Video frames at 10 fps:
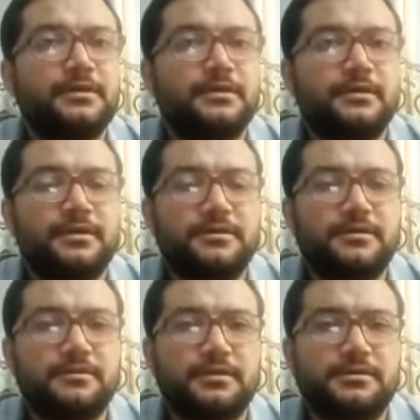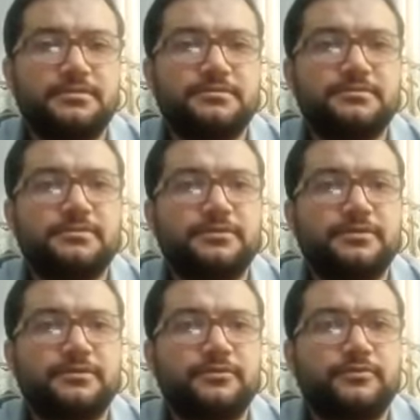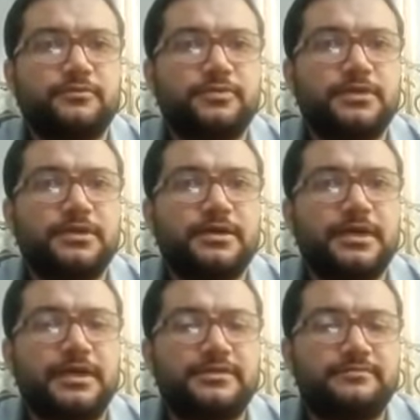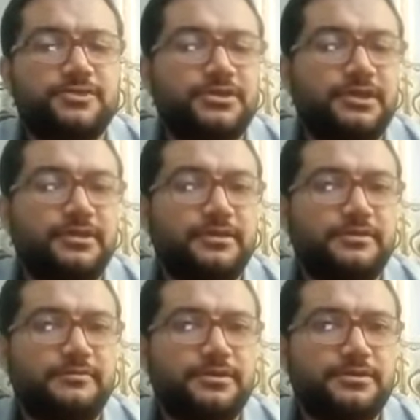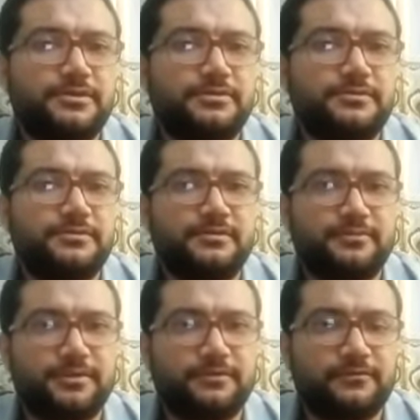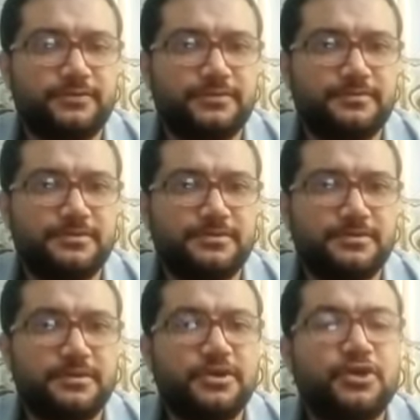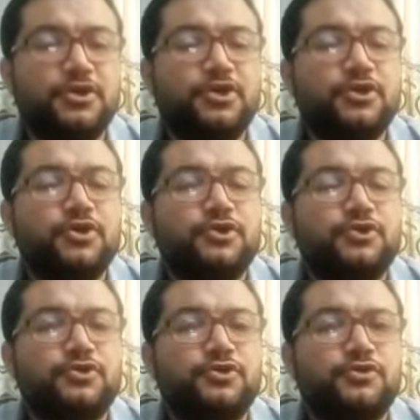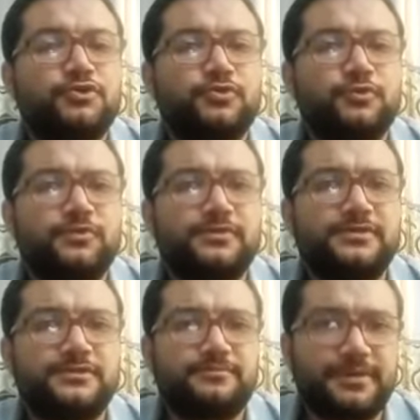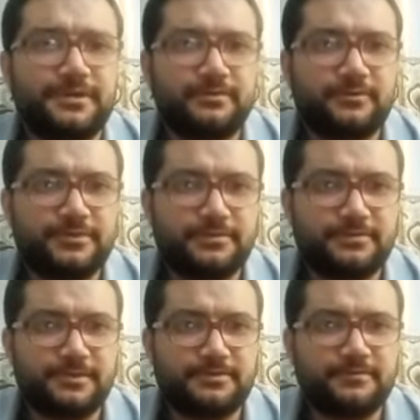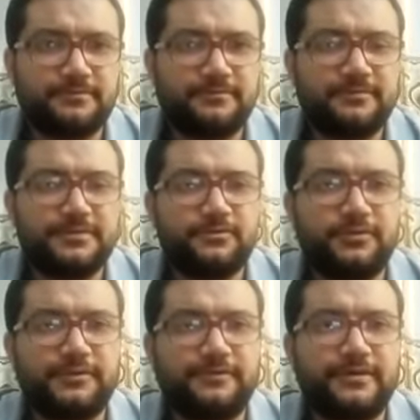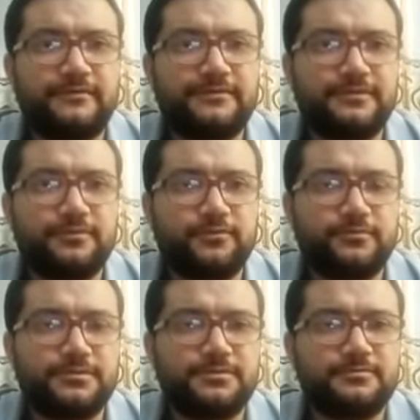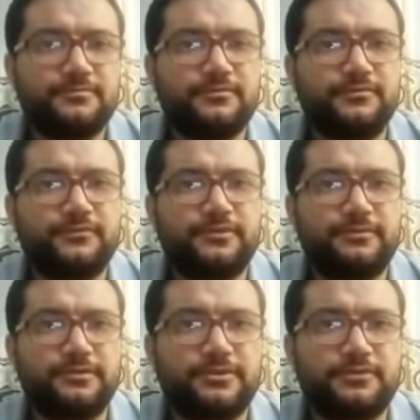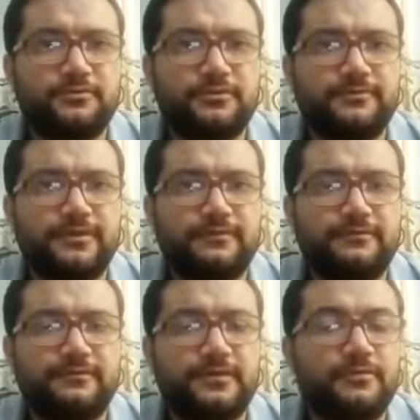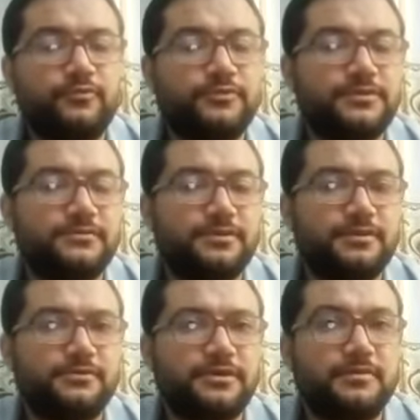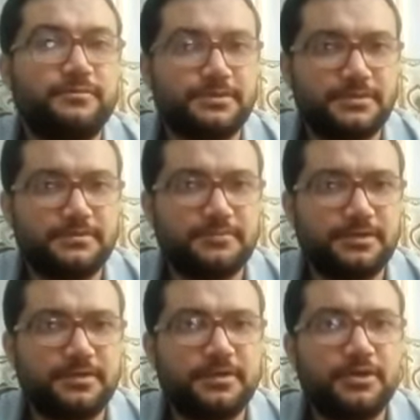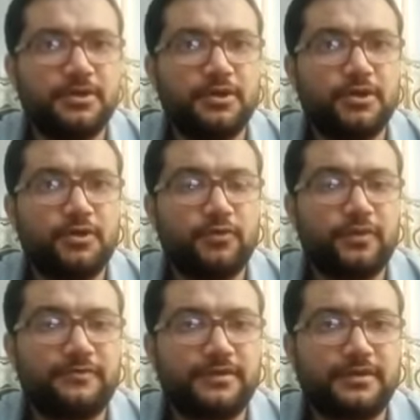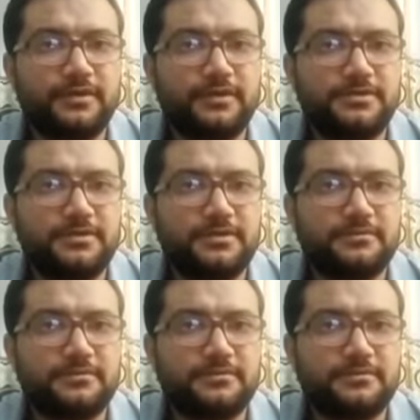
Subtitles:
catheter, and especially elderly patient suspected for sepsis. So when we suspect about sepsis, first we have symptoms for the patient. When we have hypothermia or hyperthermia, when we have tachycardia